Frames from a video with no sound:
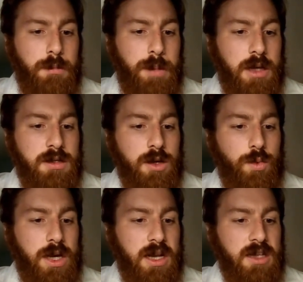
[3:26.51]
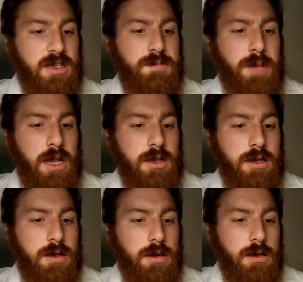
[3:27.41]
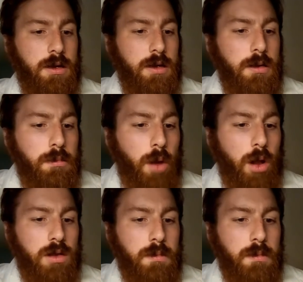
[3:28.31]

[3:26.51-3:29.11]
Pilsner wheat and spelt malt